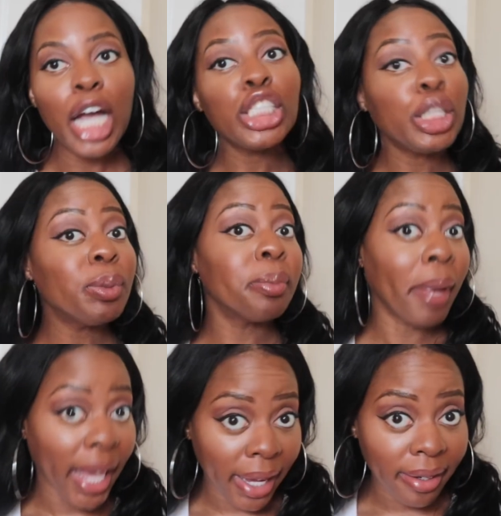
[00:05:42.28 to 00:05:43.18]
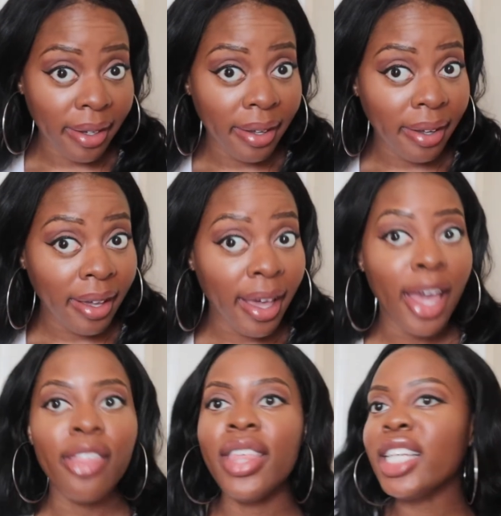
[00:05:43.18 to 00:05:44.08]
She was bad.
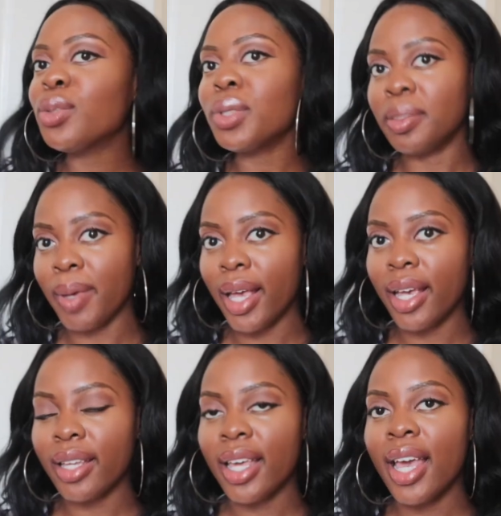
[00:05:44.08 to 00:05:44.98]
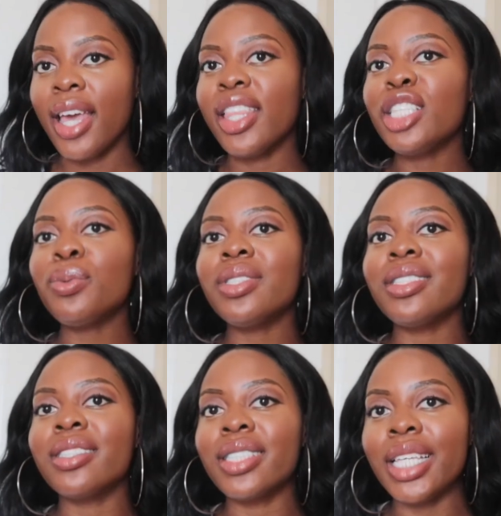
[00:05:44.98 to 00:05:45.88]
This was bad. This was
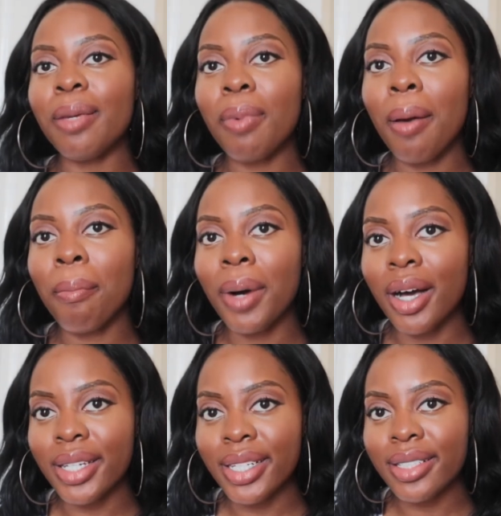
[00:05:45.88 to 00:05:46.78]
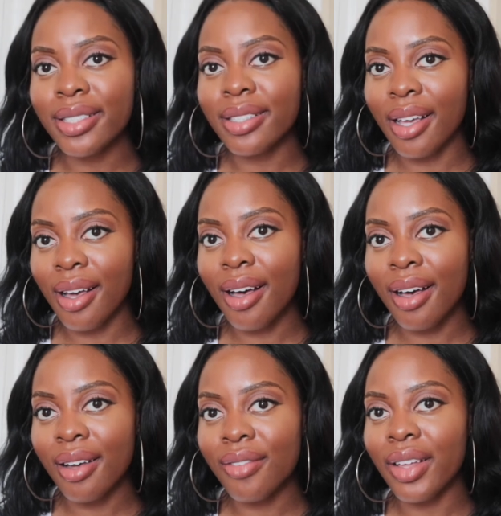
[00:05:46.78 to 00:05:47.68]
the sleep bonnets
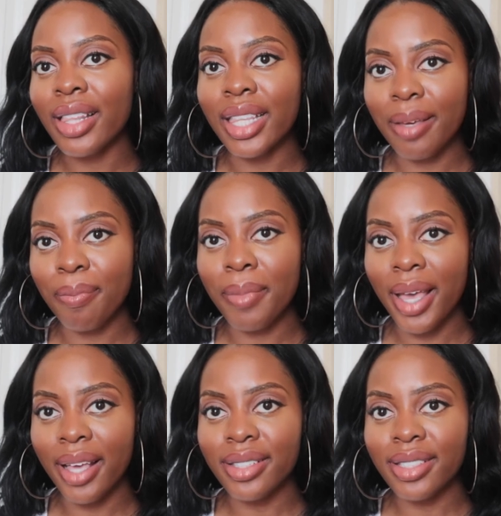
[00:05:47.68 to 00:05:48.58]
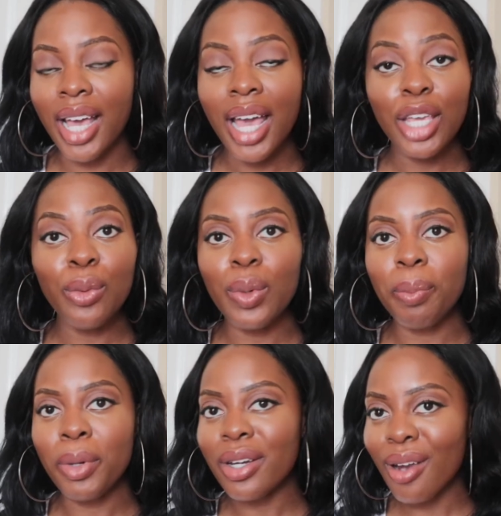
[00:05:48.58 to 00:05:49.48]
of lip mask. You
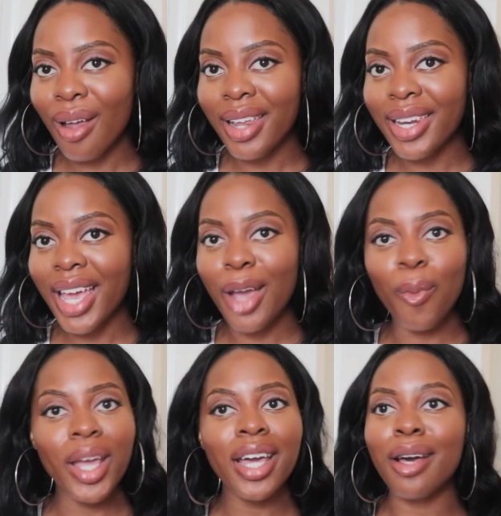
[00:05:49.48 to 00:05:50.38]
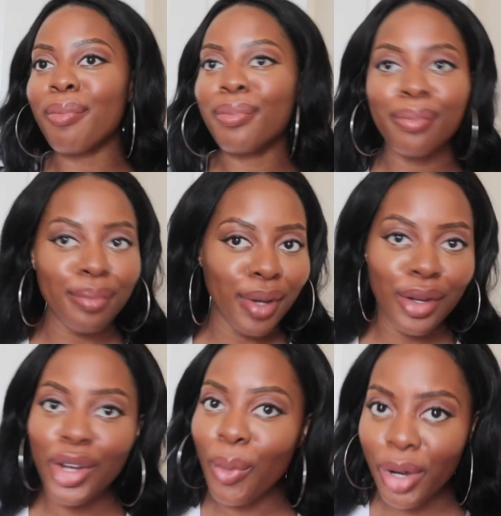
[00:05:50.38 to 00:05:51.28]
would put it on at night and wake up,
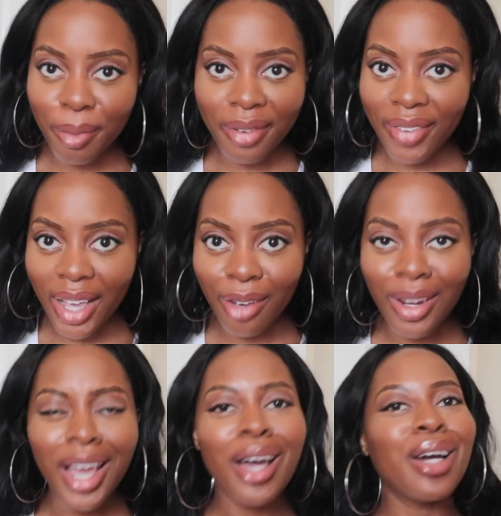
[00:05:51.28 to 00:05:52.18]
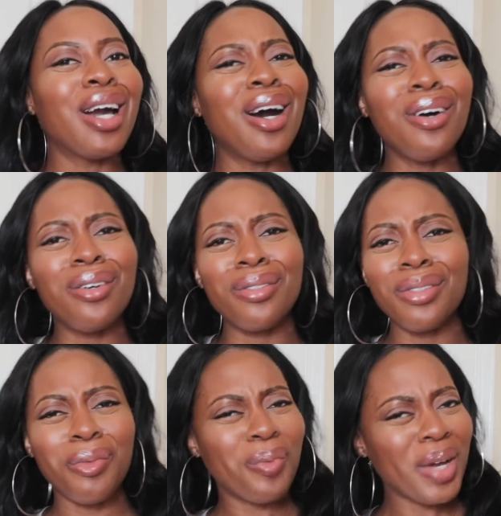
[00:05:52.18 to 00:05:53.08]
nowhere to be found.
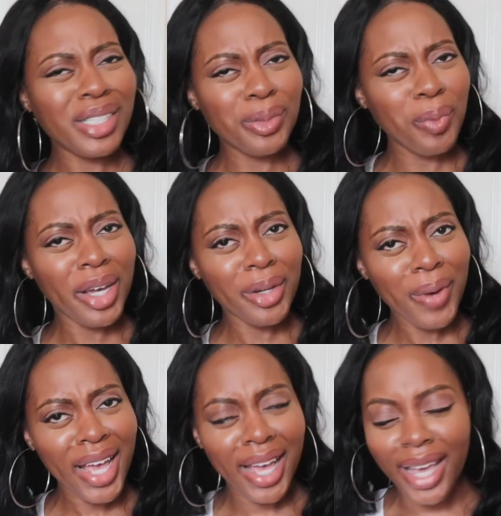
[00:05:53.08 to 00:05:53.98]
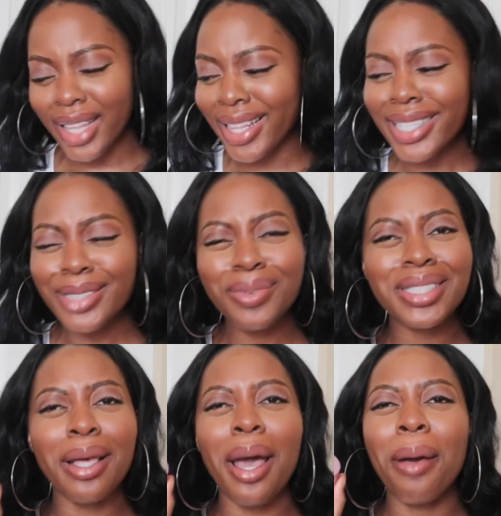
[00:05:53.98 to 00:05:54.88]
Gone! Where you at? This
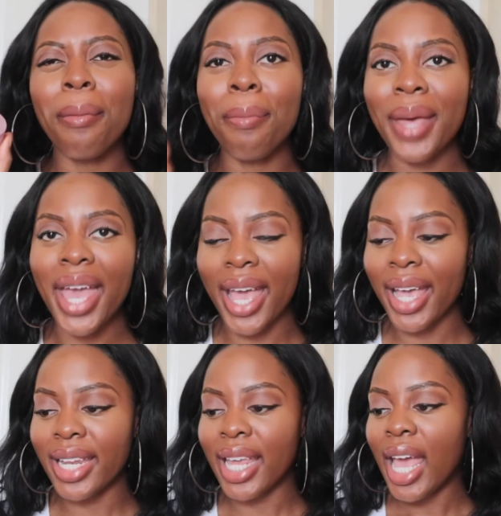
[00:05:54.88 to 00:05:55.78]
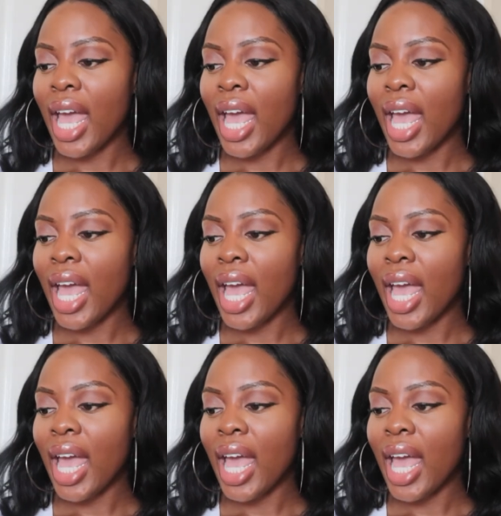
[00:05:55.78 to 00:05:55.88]
was bad.